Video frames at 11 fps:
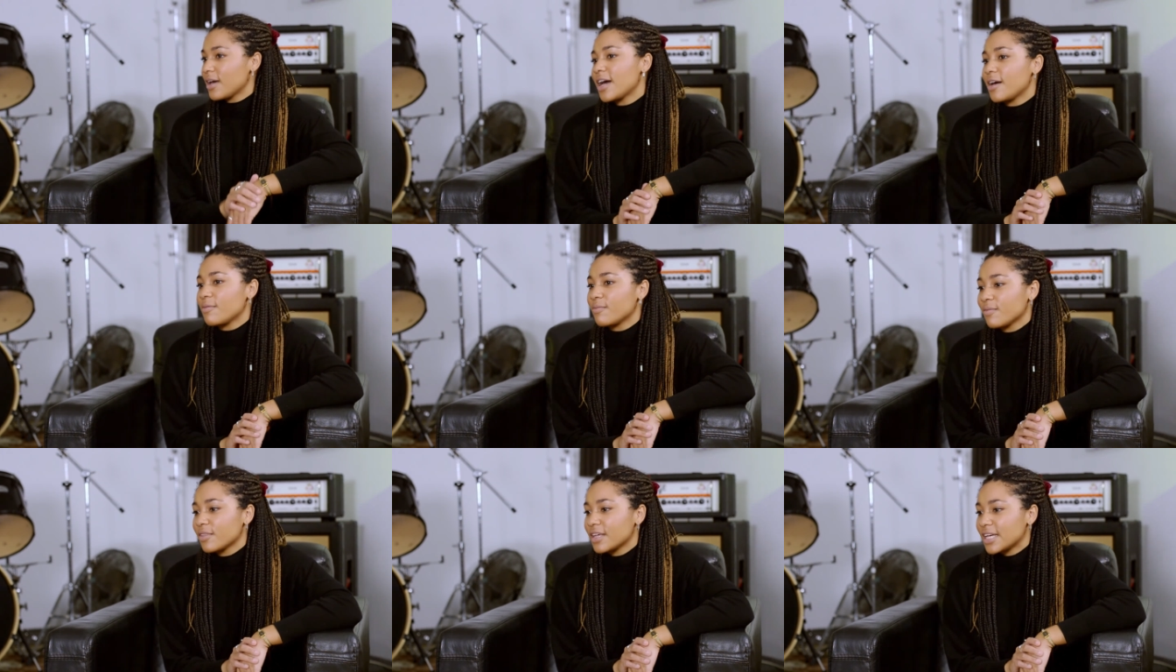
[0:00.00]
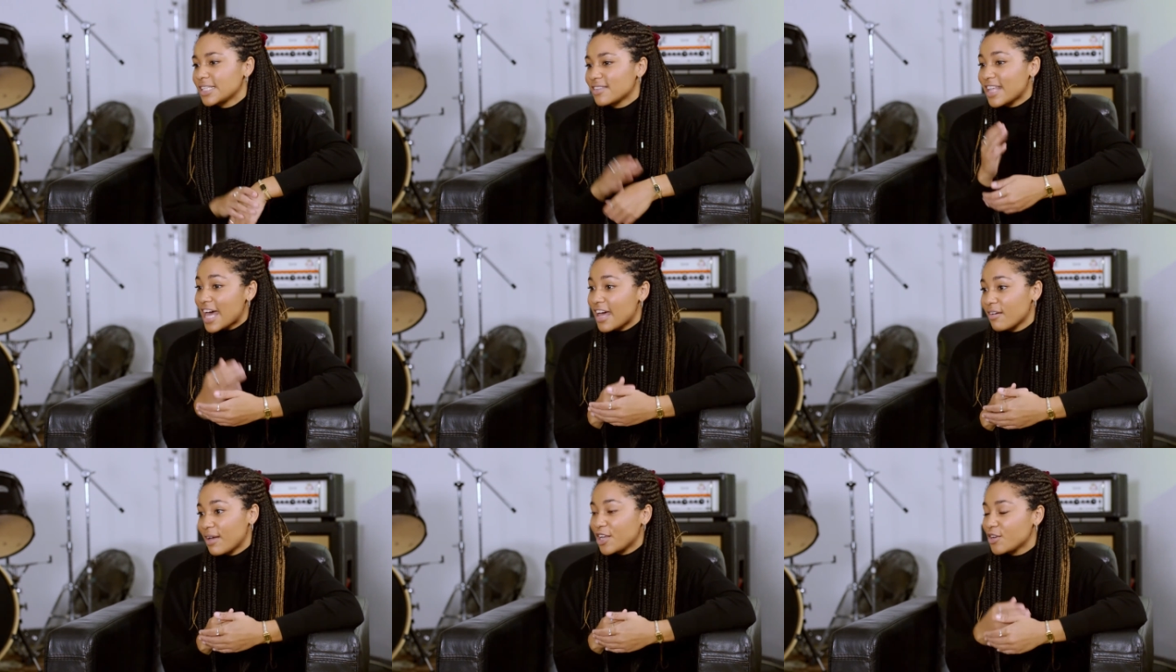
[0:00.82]
that is
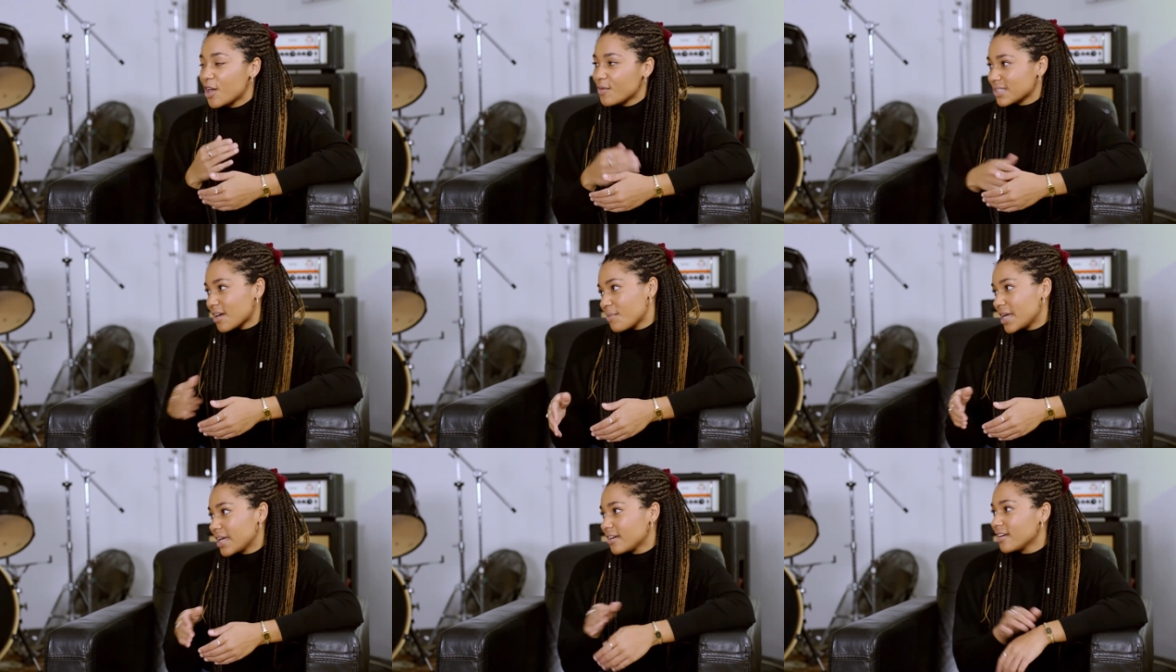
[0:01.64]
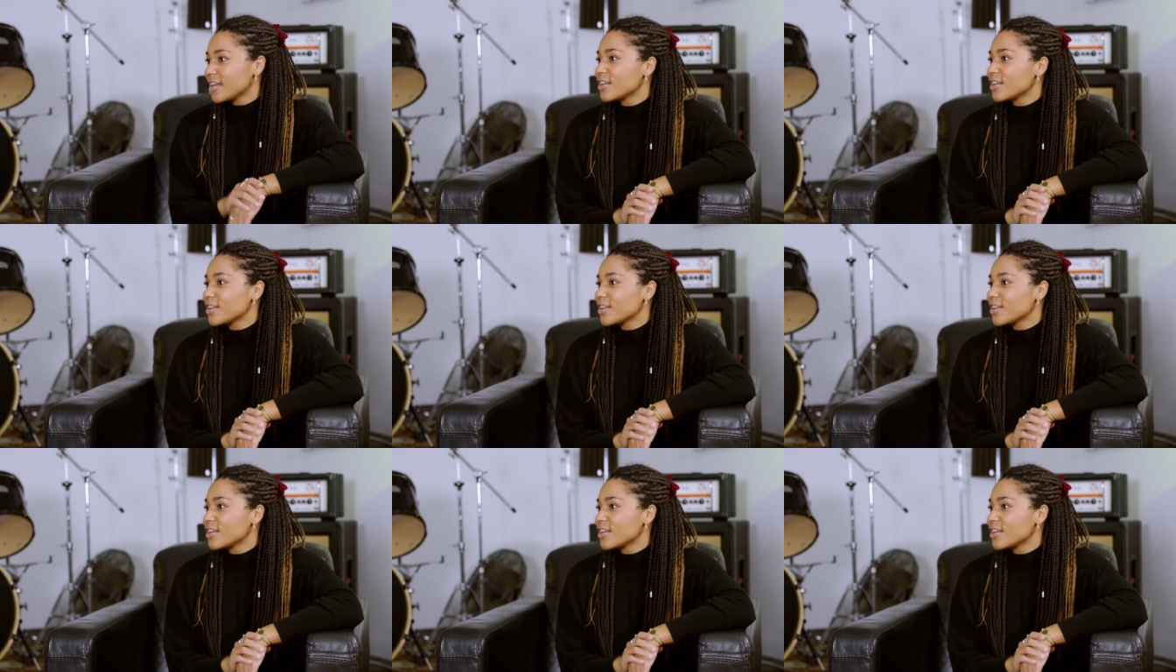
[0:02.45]
there, and you know it's coming,